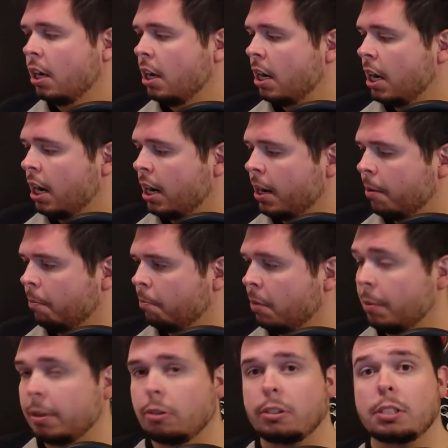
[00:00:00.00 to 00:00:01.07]
maybe
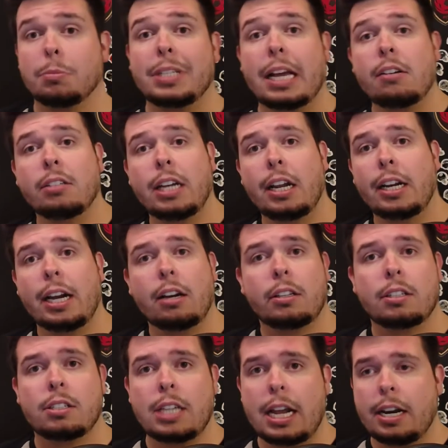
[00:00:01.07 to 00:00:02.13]
doing some tailgating out at the
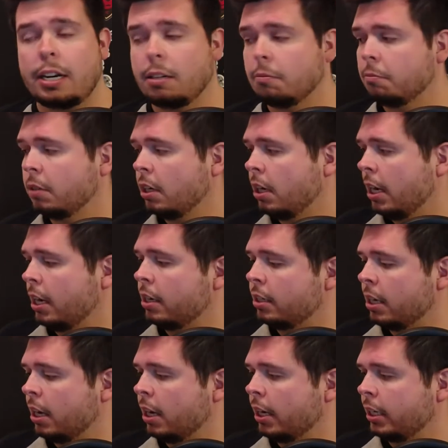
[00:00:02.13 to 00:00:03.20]
stadium, and
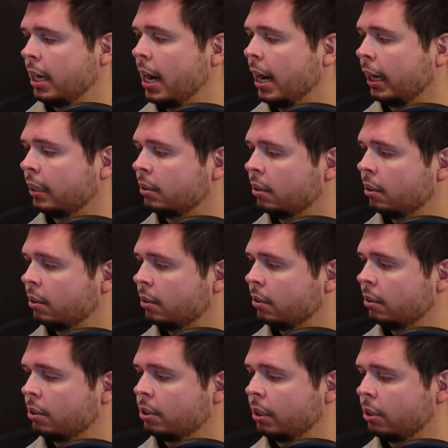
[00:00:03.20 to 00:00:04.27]
yeah,
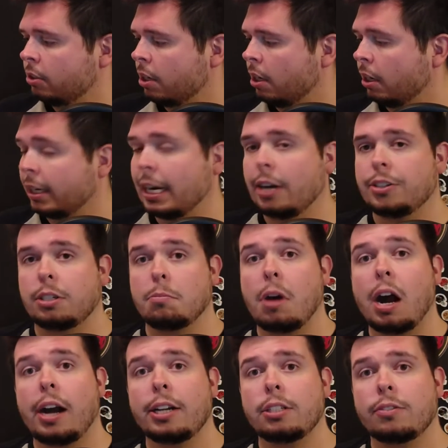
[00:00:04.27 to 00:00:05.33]
this thing is going to catch some
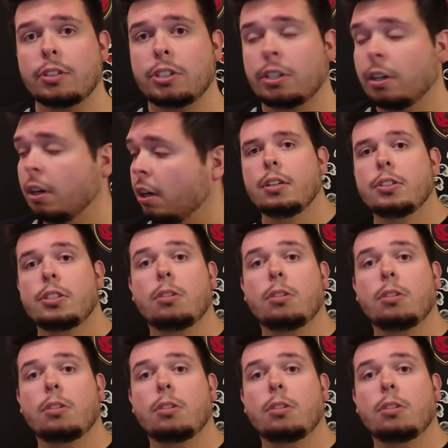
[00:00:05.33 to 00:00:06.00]
eyes for sure. So it